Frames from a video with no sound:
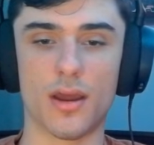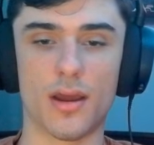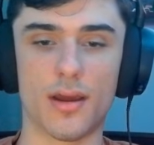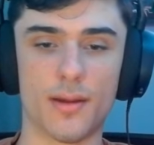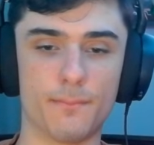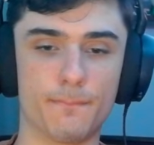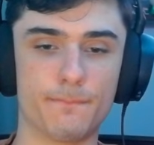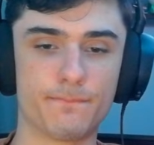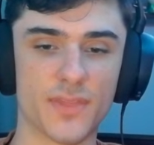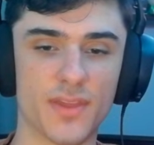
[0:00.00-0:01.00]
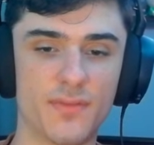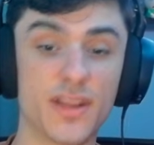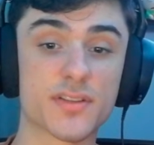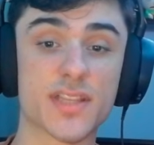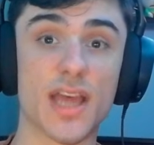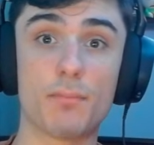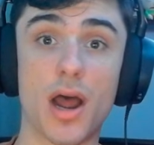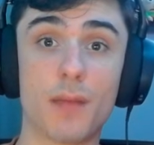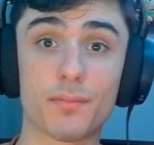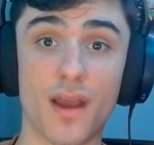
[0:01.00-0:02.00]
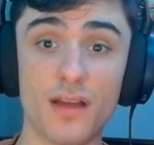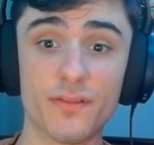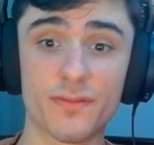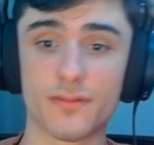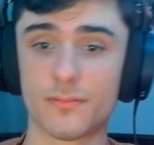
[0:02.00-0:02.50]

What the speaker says: The videos that popped off